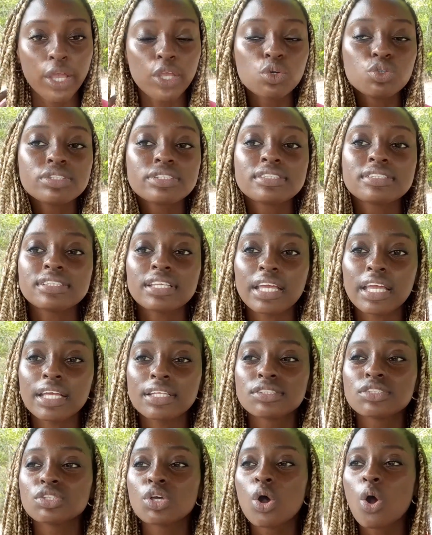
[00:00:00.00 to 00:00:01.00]
you
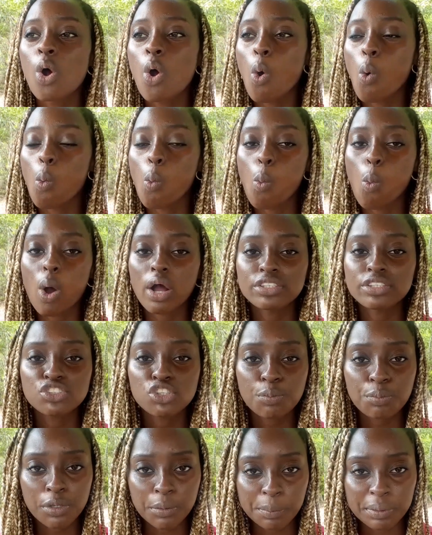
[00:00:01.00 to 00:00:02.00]
state what your
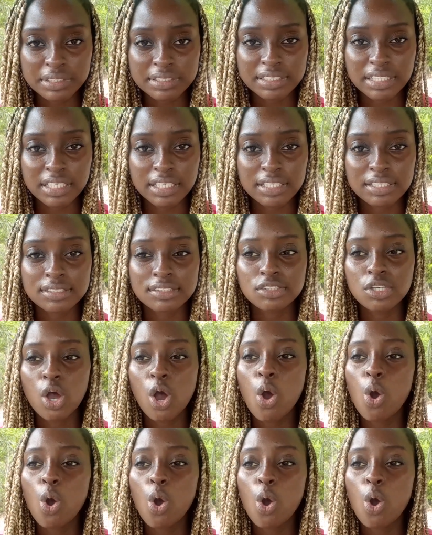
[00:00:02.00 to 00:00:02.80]
purpose is,